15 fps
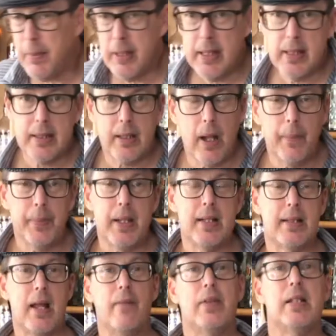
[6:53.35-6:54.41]
of these
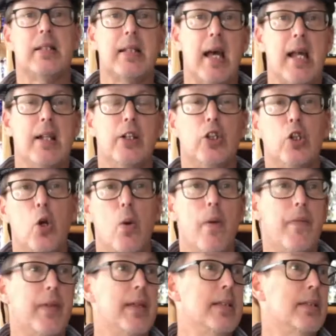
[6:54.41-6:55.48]
companies have decided to go
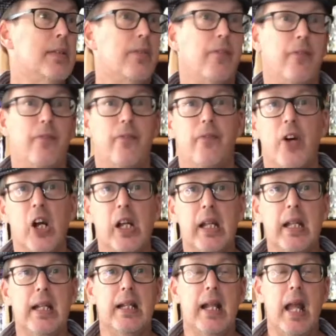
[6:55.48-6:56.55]
with these
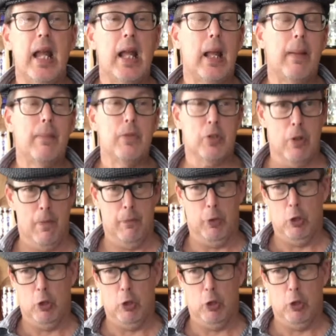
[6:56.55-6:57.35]
funky names.